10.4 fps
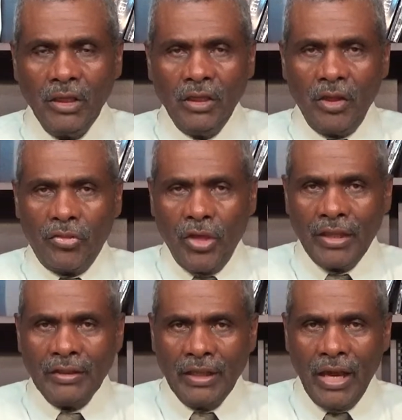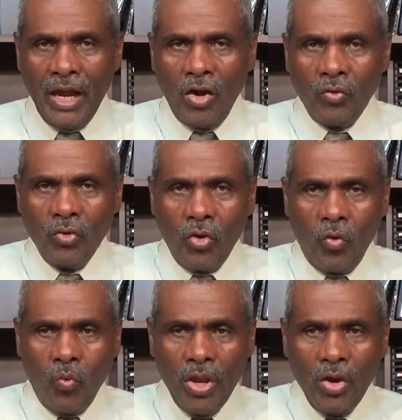that now
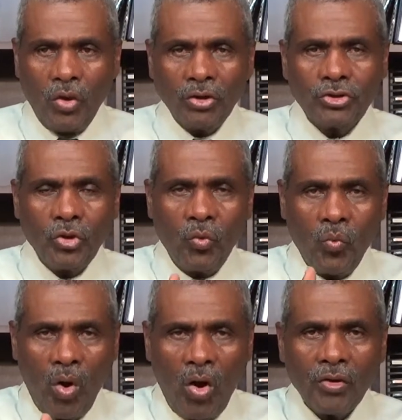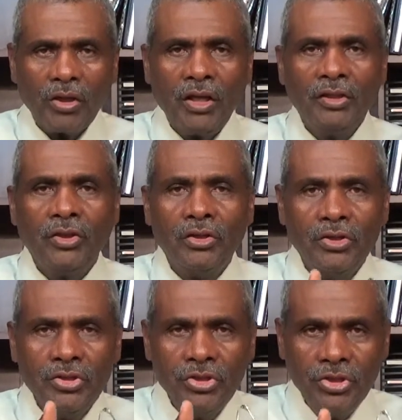we ought to walk in the
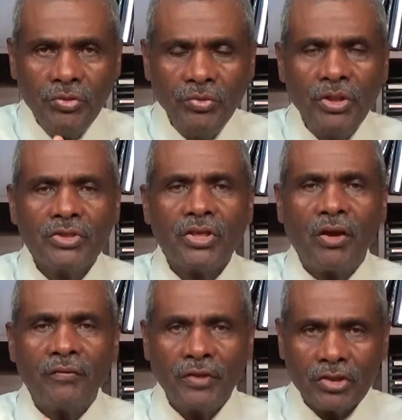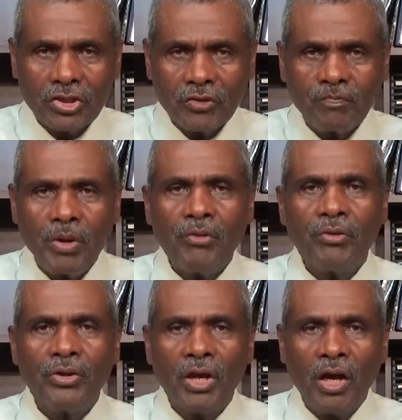newness of the
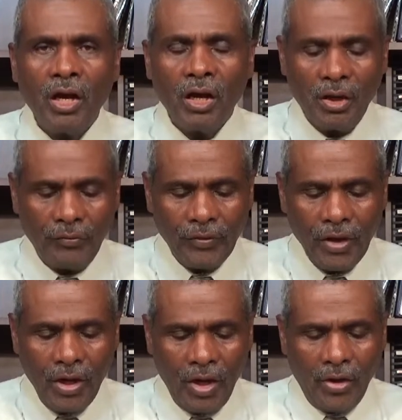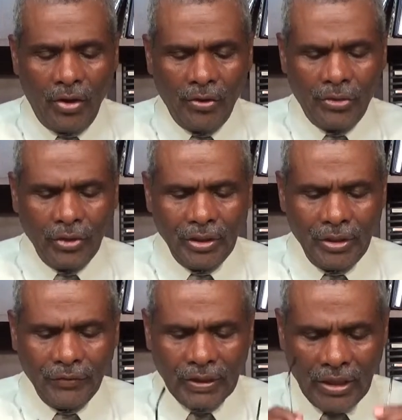Spirit of the
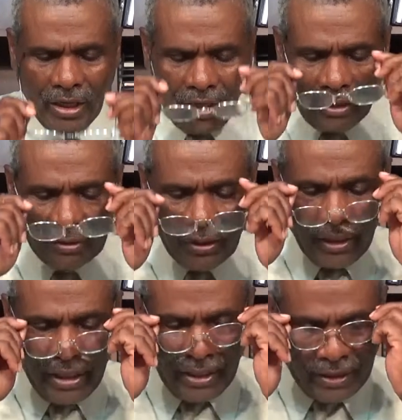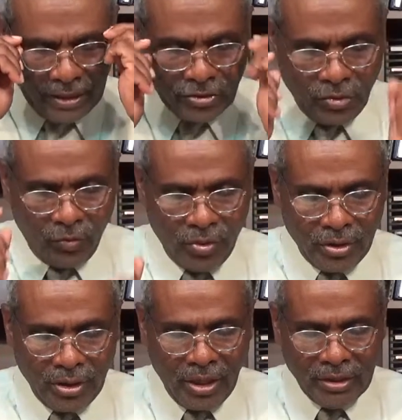living God. And as the Word
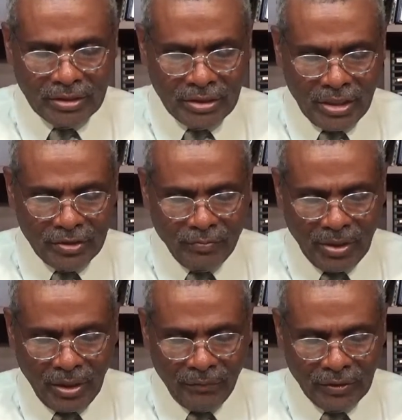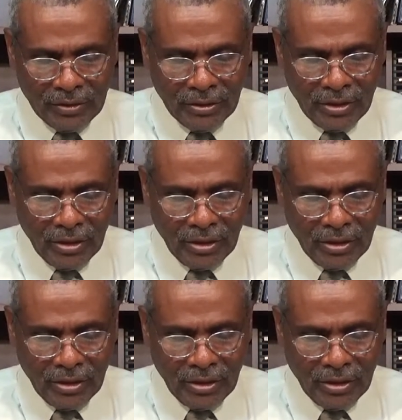of God says, beloved,